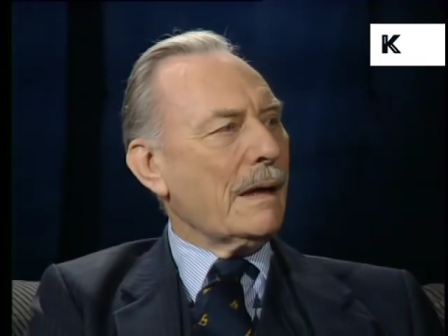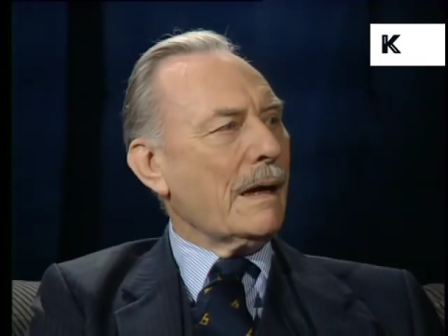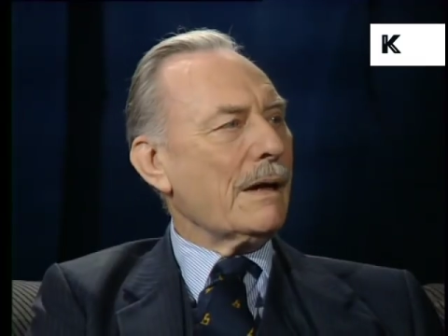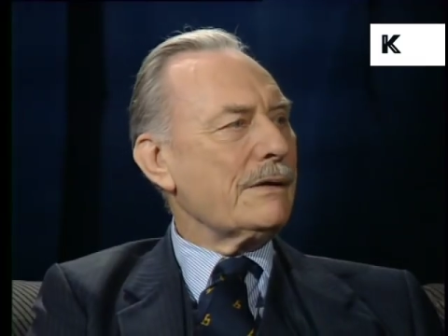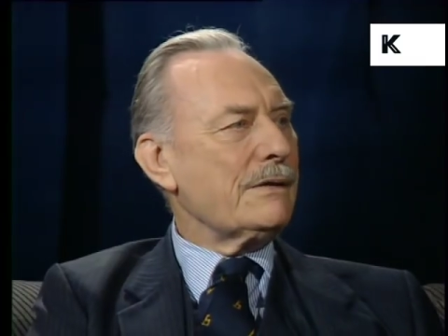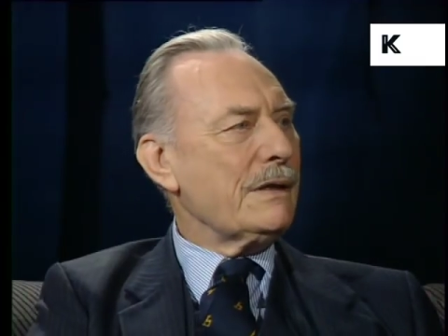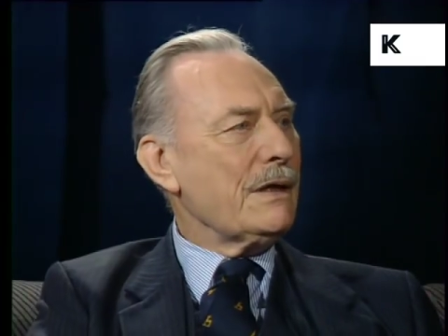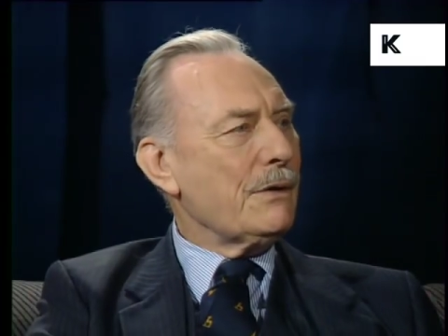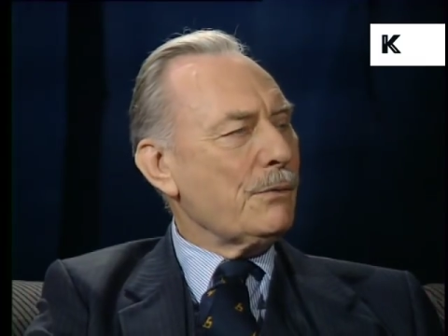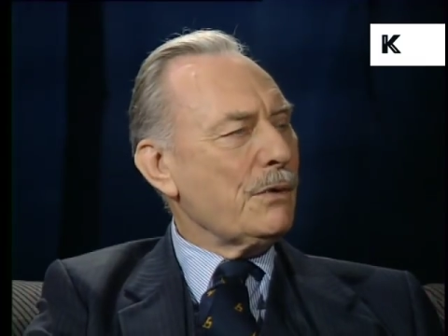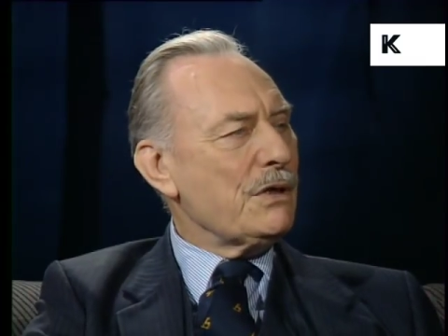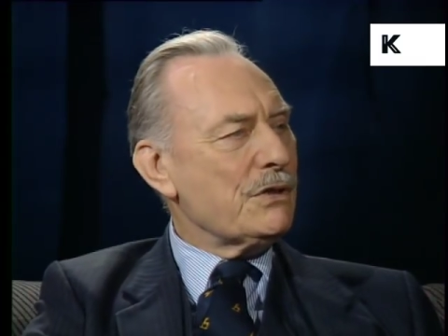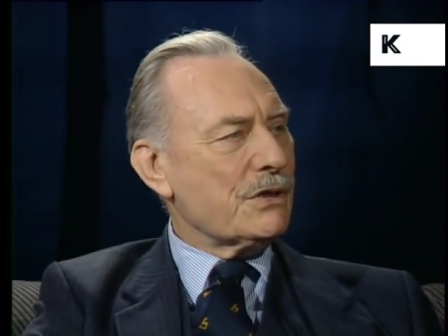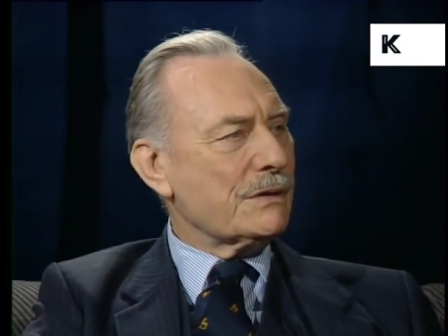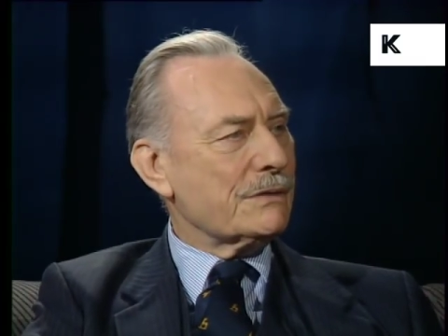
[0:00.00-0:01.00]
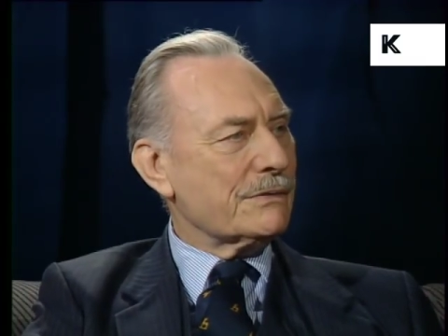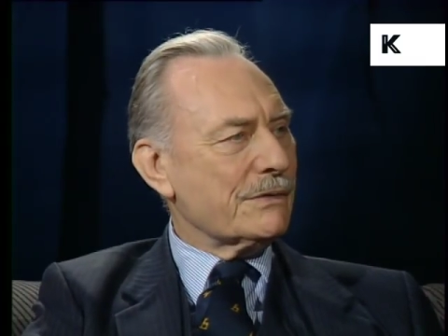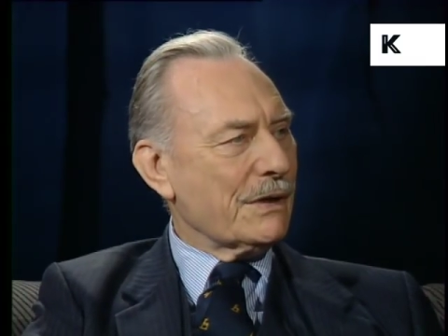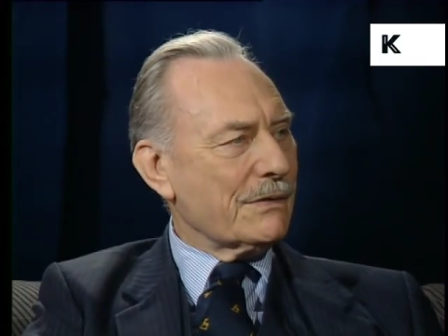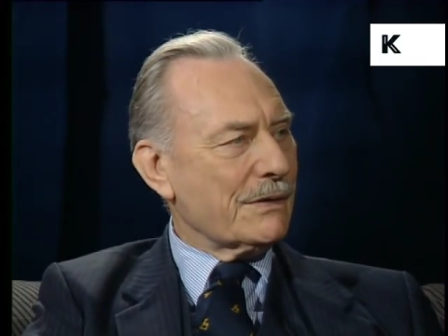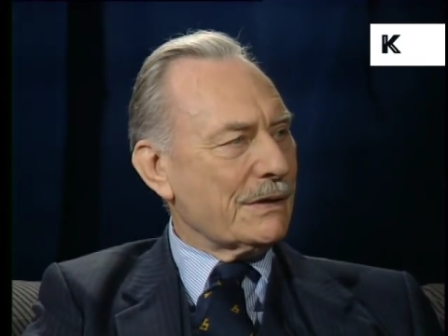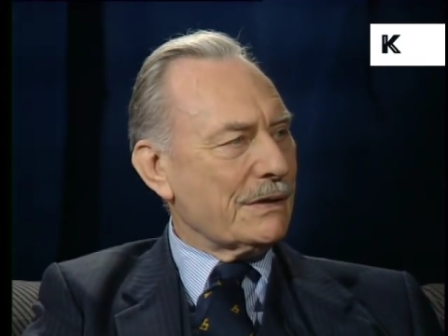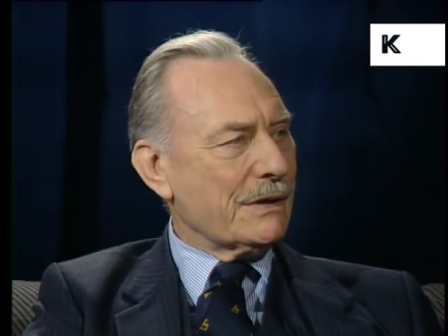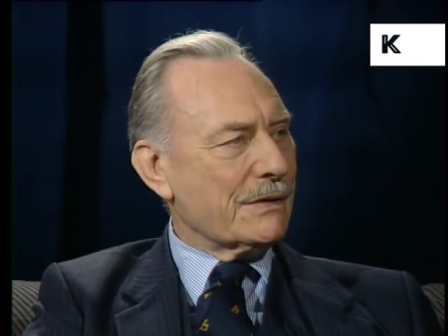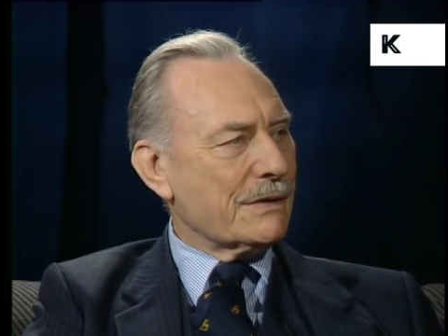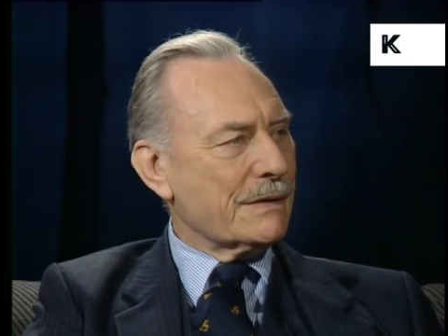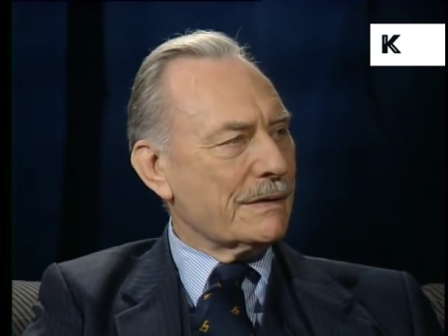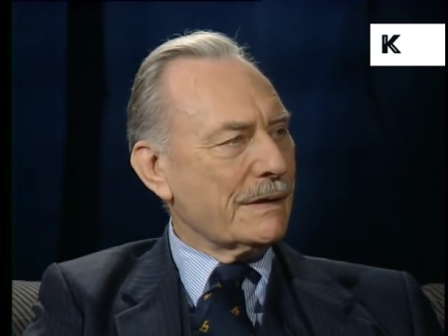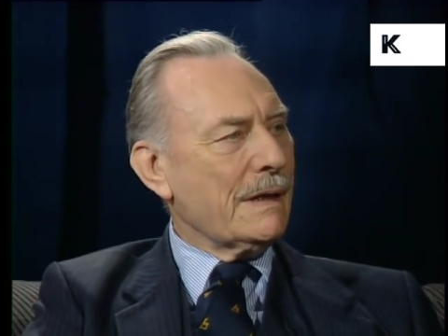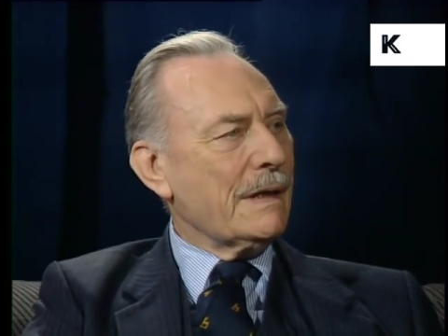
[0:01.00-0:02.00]
I think we shall regret it.
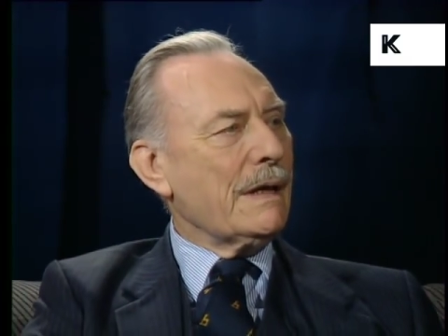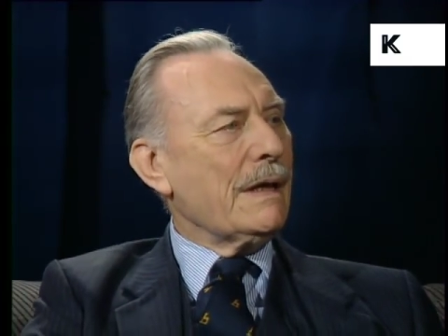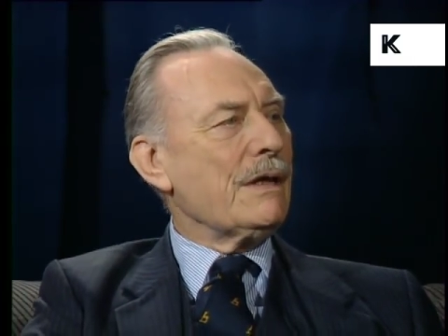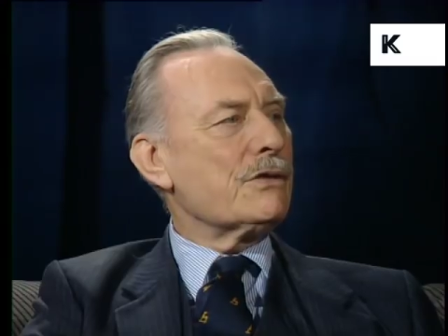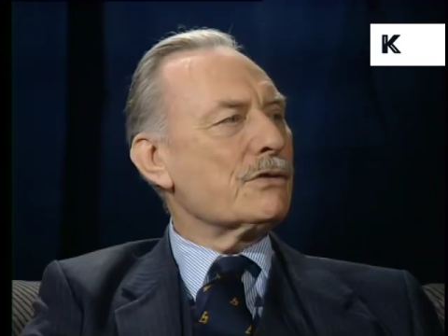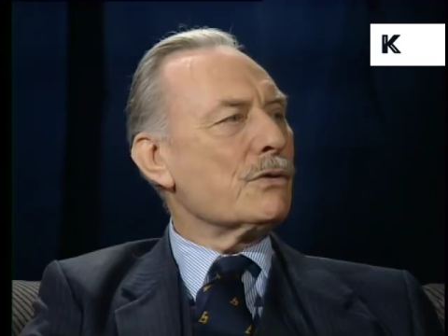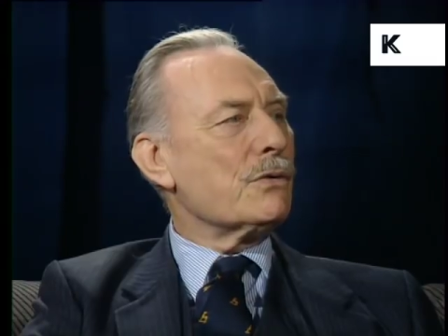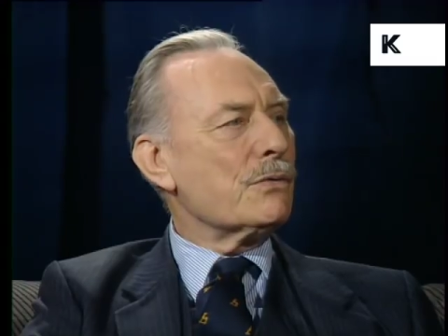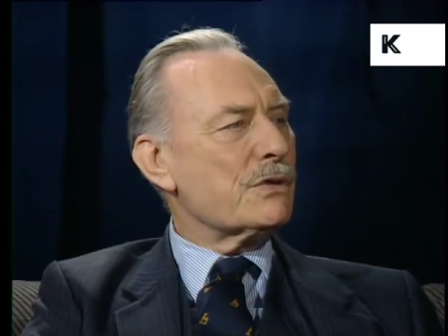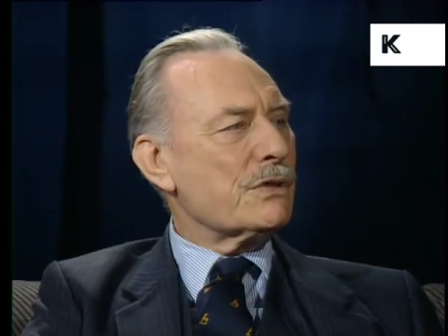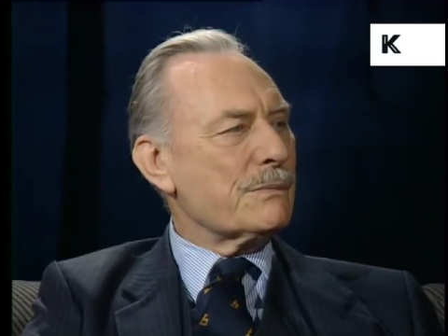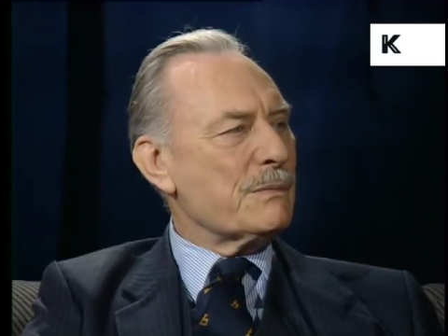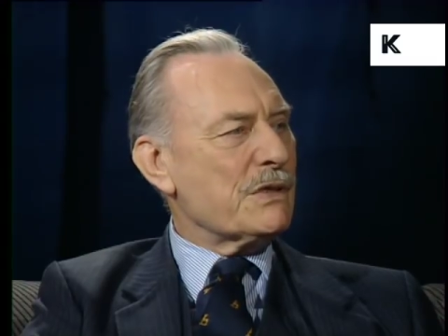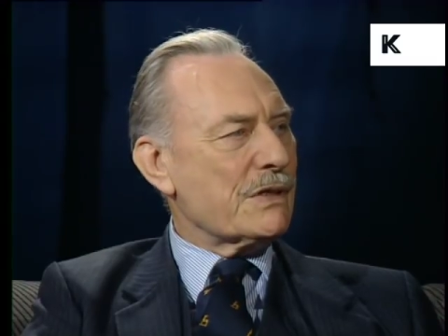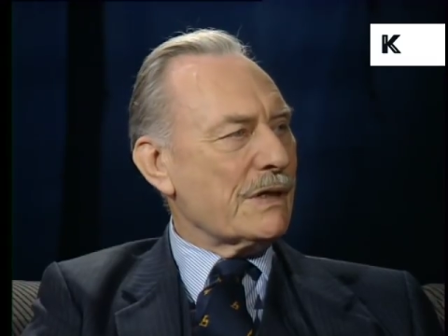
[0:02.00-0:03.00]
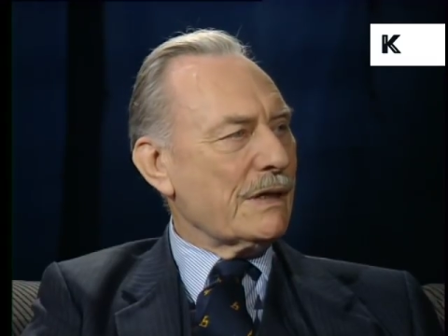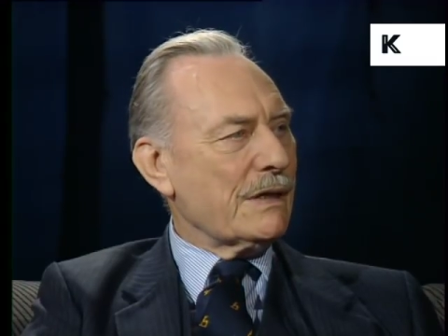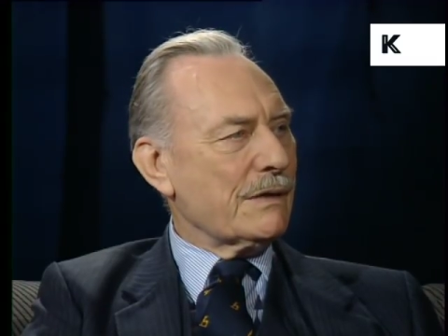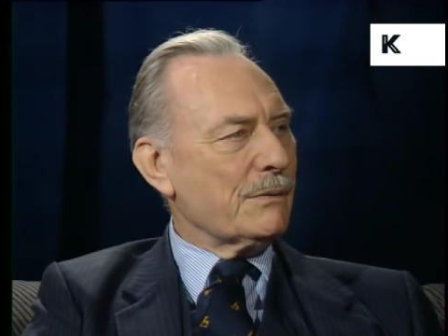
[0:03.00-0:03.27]
It's always a mistake,